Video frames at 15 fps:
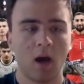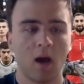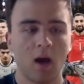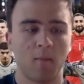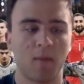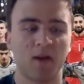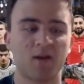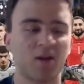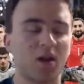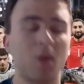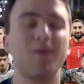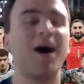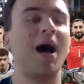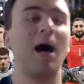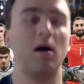but
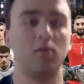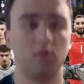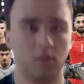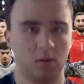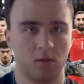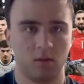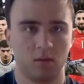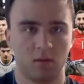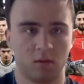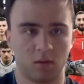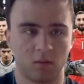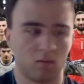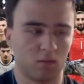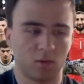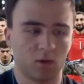somehow,
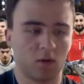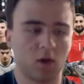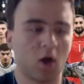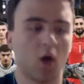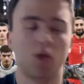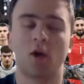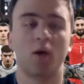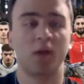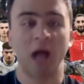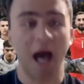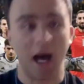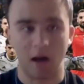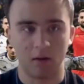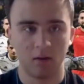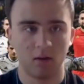God knows
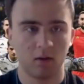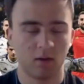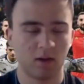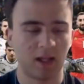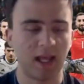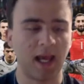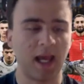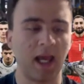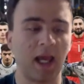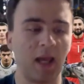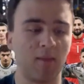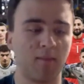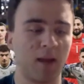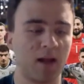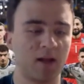how, they
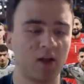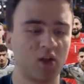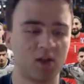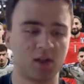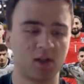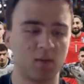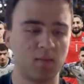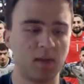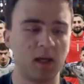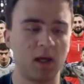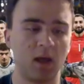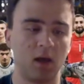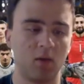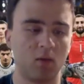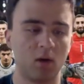managed to
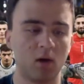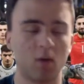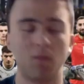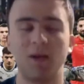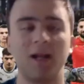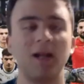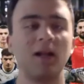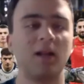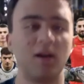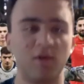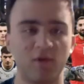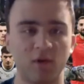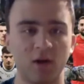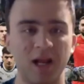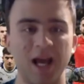be completely
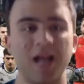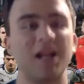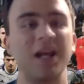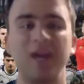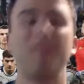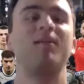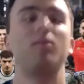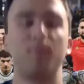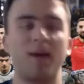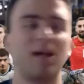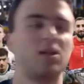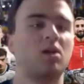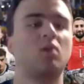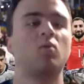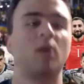different and even
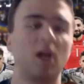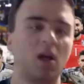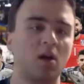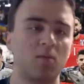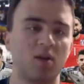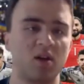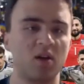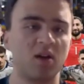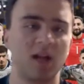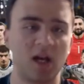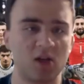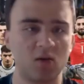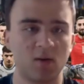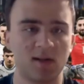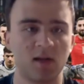better when it comes to the
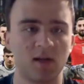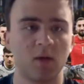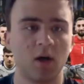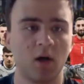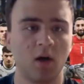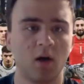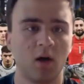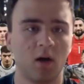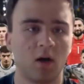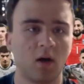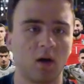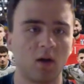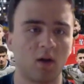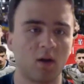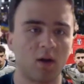national team.
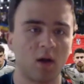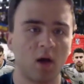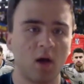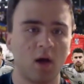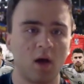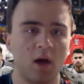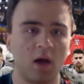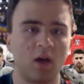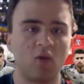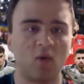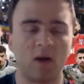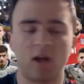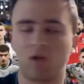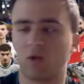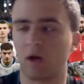Because in
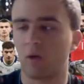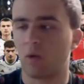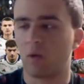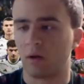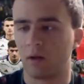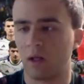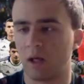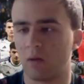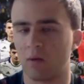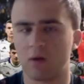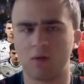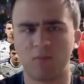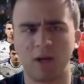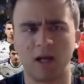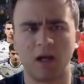2021, he
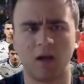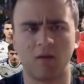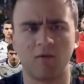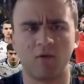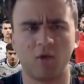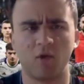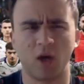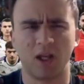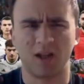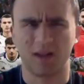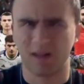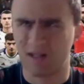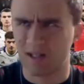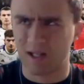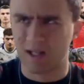was playing at
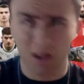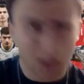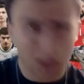Fiorentina,